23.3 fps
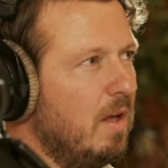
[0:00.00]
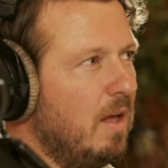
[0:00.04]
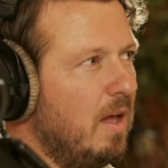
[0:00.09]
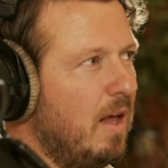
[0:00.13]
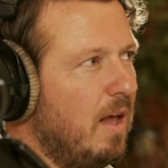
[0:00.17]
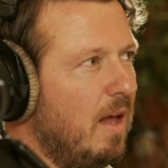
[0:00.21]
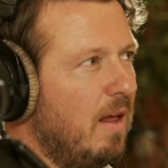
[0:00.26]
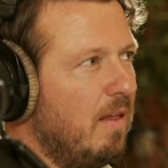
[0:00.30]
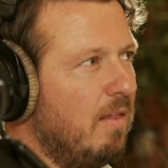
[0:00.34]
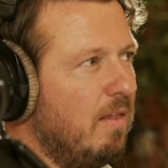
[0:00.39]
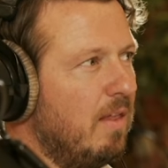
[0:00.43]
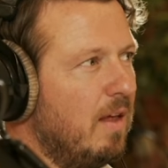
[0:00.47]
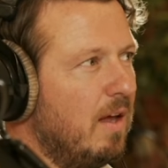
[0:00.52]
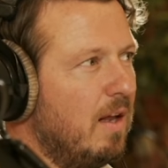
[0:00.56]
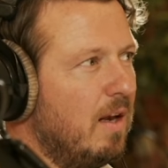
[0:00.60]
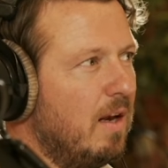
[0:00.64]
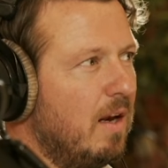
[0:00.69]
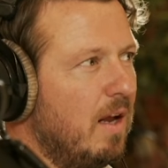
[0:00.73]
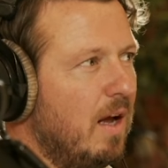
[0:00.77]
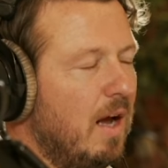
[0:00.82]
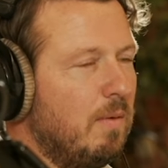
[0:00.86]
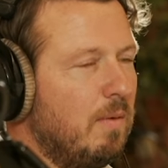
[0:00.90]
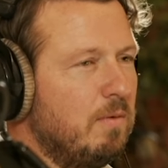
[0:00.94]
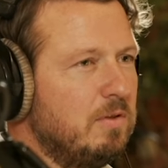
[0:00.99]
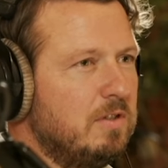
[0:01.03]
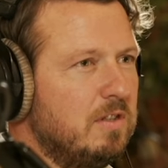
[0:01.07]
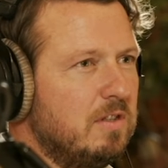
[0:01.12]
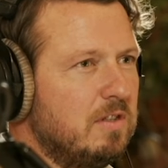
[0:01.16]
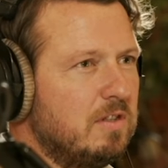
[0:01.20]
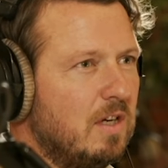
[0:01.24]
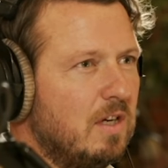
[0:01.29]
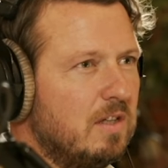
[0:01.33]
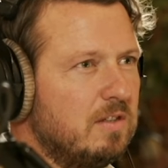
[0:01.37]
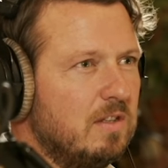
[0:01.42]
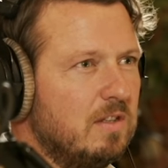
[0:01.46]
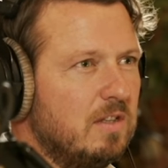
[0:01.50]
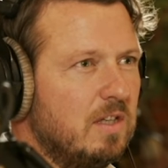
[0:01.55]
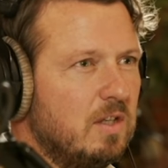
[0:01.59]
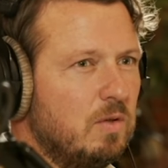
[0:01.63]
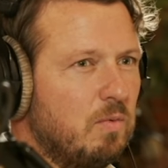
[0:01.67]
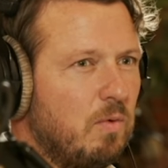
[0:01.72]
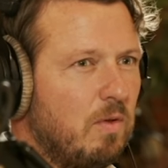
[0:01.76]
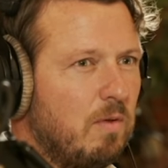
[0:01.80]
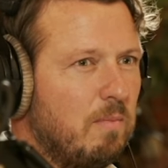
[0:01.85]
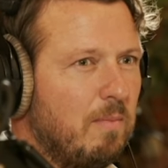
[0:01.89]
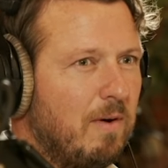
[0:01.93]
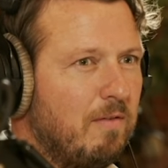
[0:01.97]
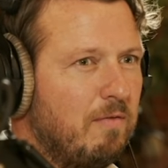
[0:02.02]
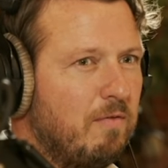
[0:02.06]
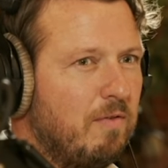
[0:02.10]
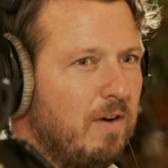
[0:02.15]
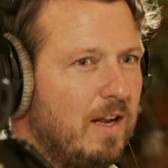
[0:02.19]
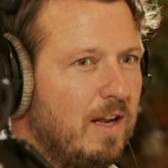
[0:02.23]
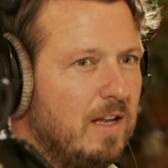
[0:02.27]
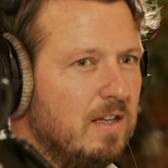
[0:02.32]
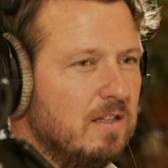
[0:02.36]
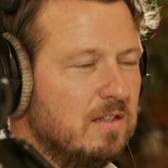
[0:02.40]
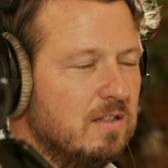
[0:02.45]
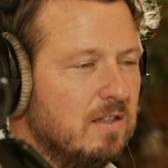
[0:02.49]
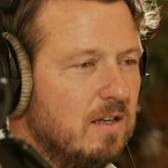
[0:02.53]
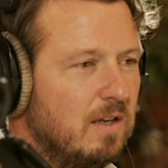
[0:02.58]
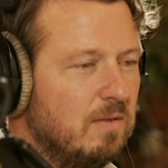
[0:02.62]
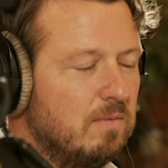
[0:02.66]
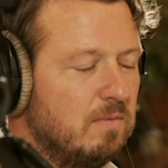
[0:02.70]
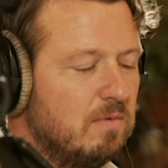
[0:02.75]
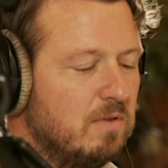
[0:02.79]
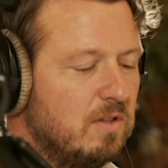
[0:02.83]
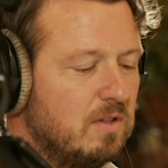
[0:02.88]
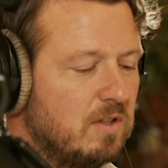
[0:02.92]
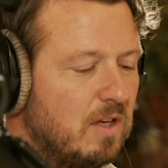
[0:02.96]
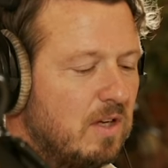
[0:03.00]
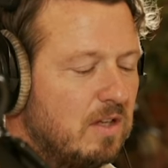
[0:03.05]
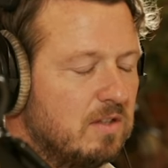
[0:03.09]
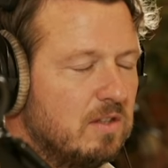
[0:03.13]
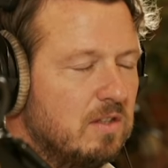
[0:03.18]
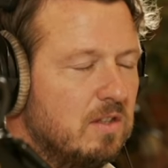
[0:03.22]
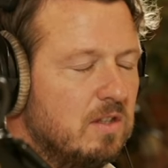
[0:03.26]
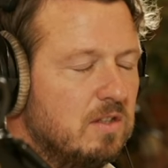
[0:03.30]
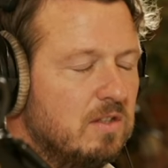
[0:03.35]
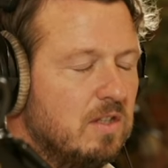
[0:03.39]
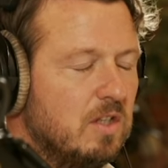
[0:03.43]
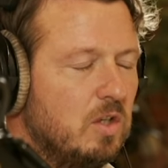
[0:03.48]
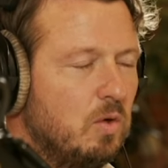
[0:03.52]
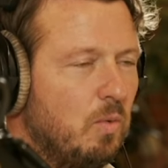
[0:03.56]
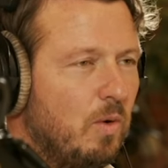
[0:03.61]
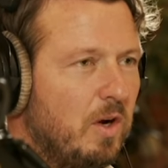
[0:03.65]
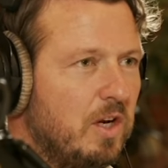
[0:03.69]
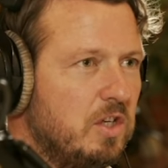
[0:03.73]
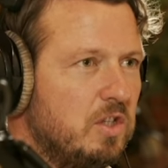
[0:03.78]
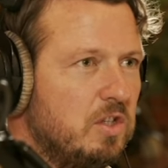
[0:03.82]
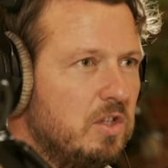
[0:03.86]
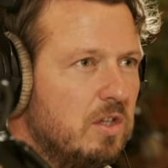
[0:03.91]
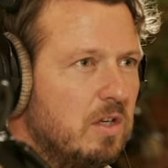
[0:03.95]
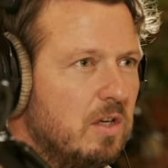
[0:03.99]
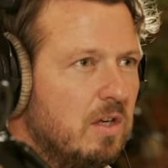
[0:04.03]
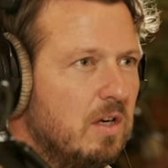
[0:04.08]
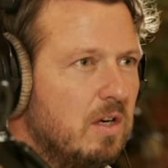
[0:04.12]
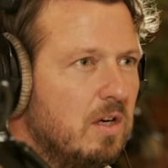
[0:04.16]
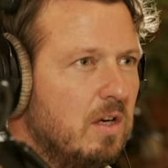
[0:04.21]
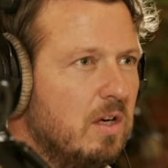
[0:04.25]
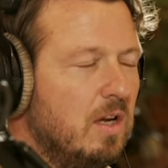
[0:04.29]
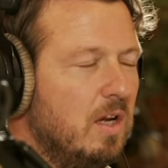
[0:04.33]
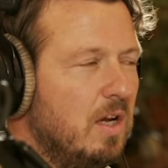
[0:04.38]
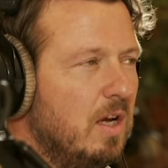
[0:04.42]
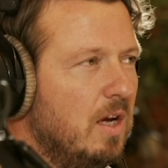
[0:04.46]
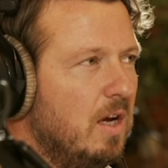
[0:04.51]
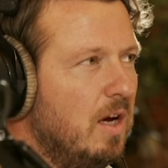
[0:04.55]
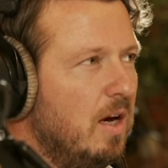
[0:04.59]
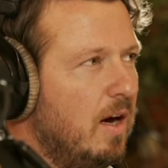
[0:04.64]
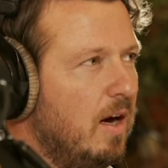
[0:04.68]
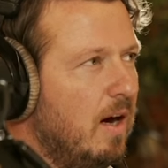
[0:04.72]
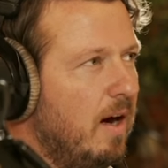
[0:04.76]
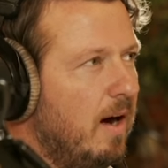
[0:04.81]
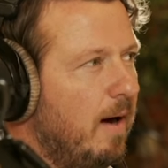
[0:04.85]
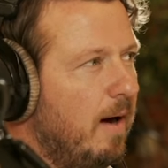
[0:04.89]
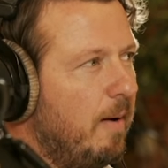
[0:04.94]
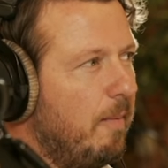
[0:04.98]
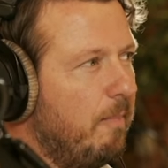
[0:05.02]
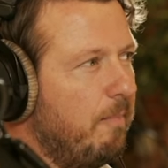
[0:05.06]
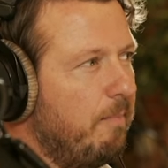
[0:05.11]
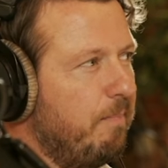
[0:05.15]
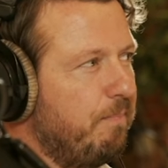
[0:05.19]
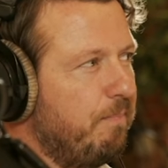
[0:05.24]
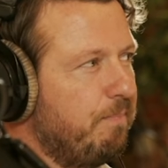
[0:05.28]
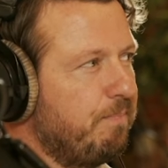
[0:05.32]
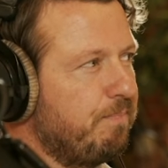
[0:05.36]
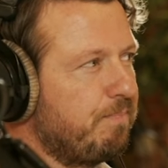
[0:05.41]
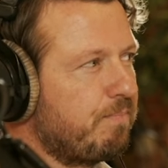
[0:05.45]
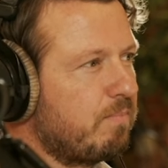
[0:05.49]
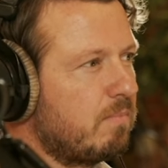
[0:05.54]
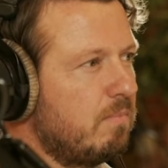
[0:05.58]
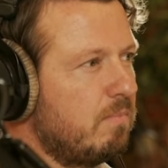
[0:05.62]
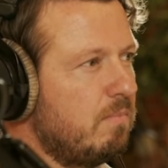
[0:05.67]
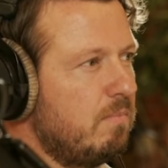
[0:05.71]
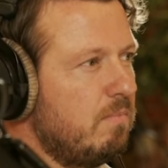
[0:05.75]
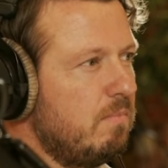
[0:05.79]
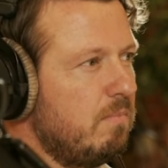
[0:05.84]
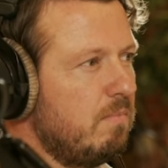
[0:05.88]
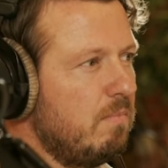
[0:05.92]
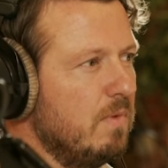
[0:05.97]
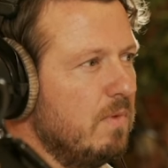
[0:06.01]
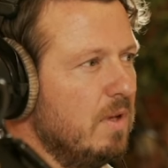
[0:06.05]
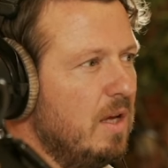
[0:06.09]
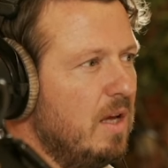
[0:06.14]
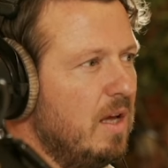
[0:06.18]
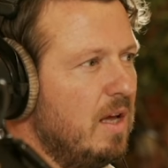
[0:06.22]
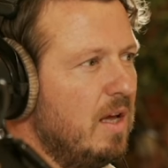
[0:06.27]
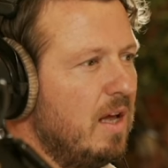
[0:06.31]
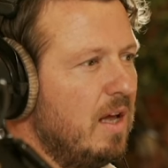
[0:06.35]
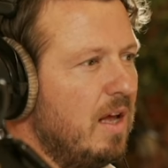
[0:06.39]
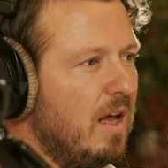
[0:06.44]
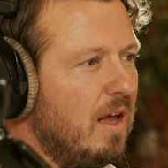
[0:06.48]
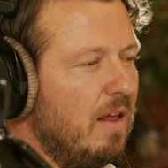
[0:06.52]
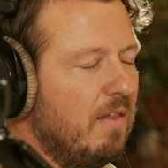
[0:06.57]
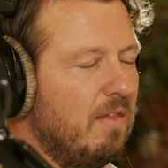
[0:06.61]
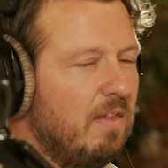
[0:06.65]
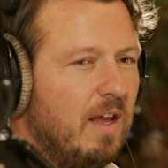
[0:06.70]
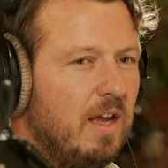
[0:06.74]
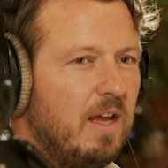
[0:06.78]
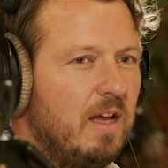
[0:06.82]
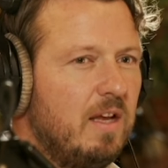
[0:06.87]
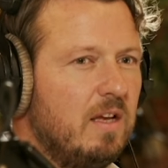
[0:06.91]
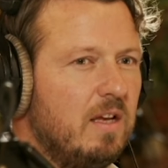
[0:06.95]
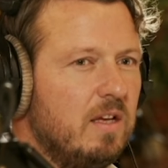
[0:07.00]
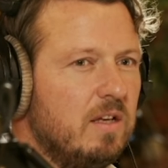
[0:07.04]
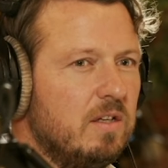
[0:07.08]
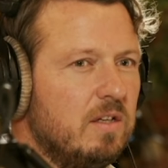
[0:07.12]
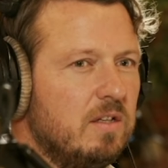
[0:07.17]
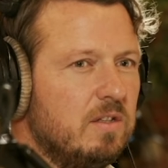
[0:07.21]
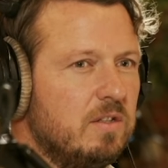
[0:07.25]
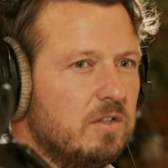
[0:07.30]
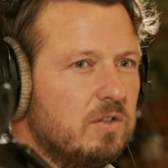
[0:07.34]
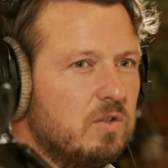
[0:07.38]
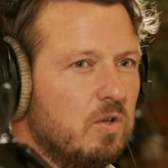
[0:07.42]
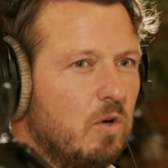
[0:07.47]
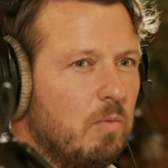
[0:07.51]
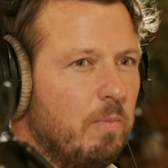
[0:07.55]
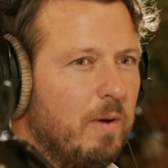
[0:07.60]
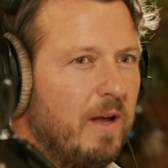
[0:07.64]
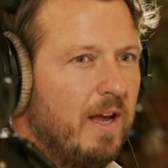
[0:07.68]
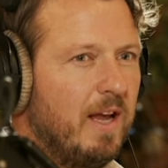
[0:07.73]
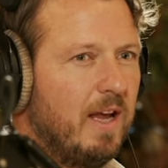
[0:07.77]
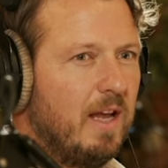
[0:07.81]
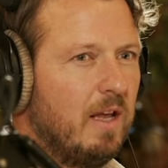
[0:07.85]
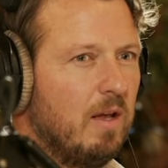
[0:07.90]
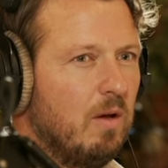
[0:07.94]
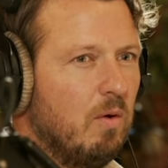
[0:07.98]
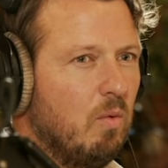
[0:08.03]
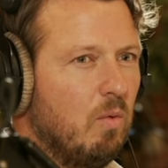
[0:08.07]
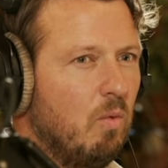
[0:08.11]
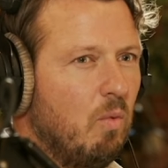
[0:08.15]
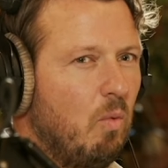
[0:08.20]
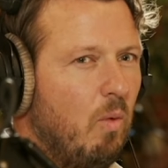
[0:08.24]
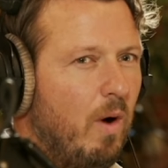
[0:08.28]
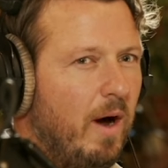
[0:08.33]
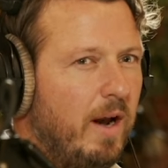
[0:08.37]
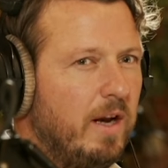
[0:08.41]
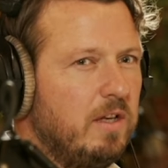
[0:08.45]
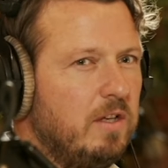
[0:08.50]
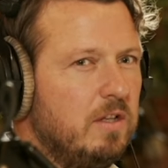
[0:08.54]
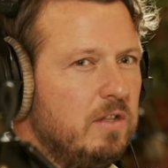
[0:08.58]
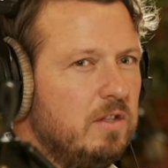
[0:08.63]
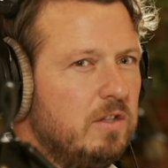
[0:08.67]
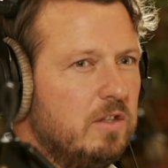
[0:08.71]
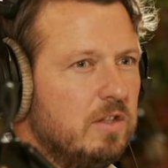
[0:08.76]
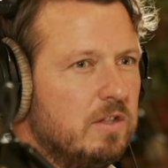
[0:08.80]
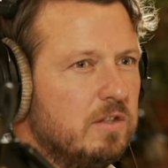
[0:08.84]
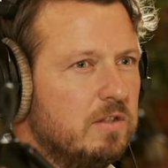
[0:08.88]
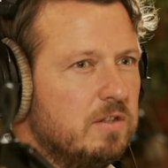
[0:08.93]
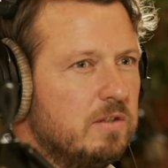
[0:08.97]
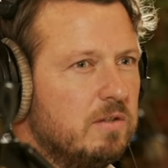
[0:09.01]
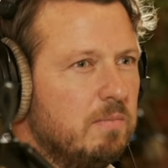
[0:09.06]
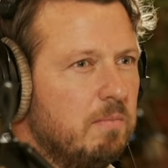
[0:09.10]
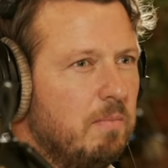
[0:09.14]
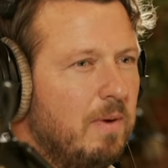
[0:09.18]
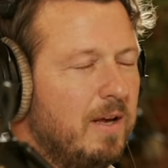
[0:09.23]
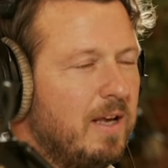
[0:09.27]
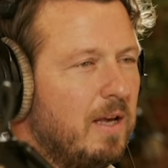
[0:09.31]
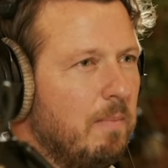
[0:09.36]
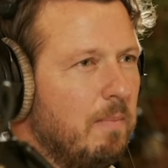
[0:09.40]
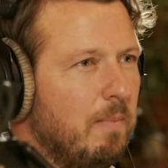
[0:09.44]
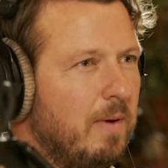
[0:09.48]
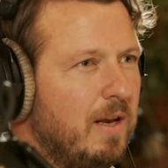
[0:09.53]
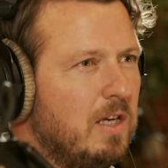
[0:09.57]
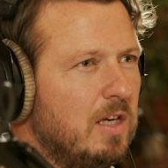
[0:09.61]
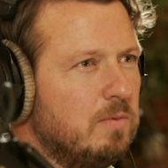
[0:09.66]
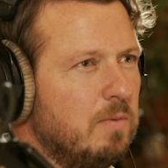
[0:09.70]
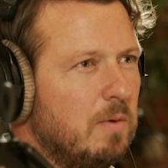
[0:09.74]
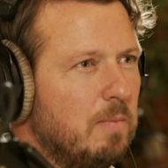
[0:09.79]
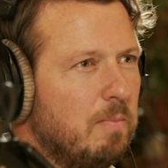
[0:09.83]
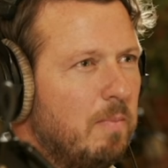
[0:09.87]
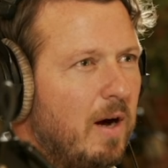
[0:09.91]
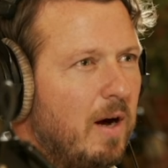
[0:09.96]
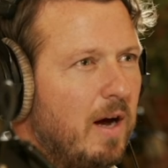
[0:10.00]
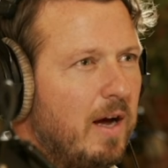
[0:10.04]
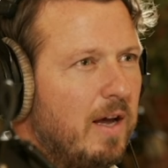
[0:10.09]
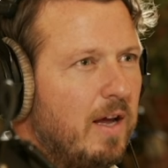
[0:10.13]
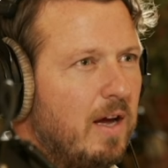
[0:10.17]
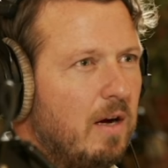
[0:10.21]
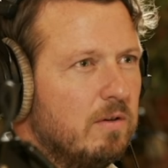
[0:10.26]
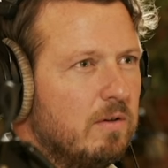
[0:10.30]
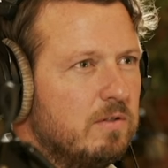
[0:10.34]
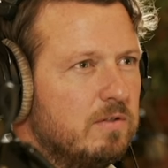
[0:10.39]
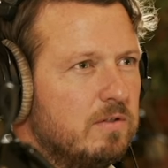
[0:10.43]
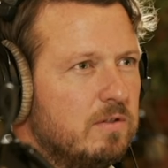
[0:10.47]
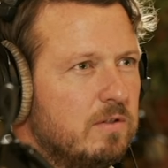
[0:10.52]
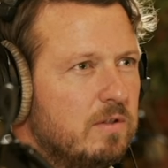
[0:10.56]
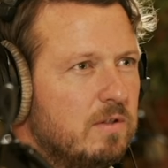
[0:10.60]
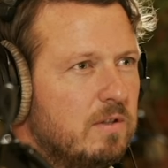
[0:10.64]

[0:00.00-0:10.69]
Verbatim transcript: And then mm. I was discussing this with my friends and uh, discussing the situation. Um, and they just told me, hey, why didn't you just make a management buyout?